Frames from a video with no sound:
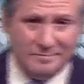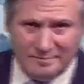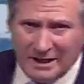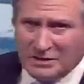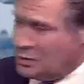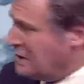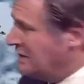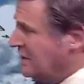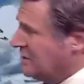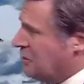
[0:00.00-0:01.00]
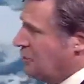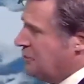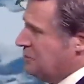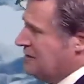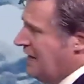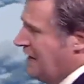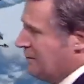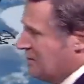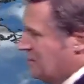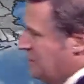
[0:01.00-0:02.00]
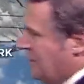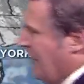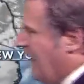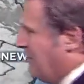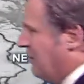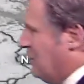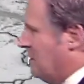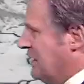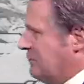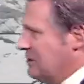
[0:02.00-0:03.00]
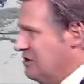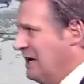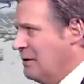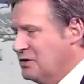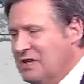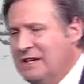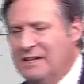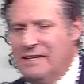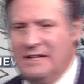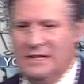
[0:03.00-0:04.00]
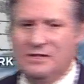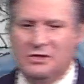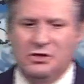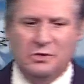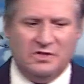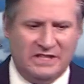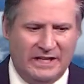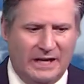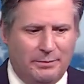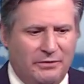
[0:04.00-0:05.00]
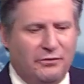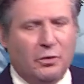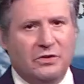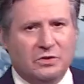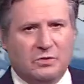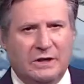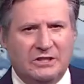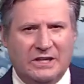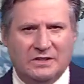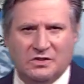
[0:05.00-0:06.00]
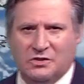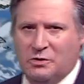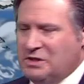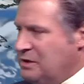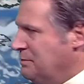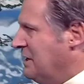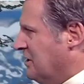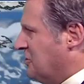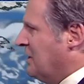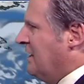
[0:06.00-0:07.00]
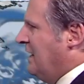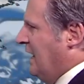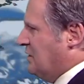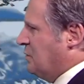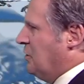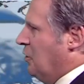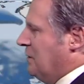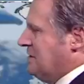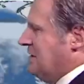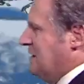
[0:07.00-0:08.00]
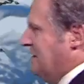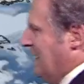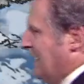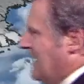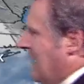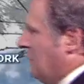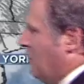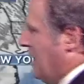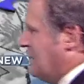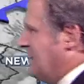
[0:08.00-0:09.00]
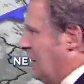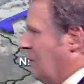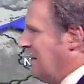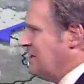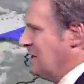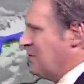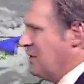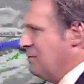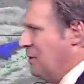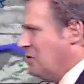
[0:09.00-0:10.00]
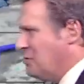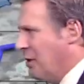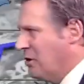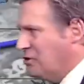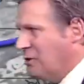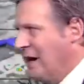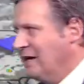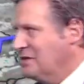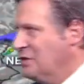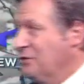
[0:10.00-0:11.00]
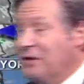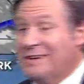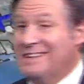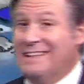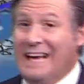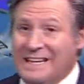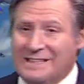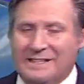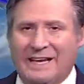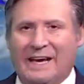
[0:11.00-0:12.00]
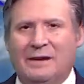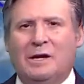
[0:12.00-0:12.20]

As we continue to go through time, could still have a few lingering showers into Tuesday night before those rain chances start to diminish as we go into the day on Wednesday. Wednesday's for the most part dry until very late in the day,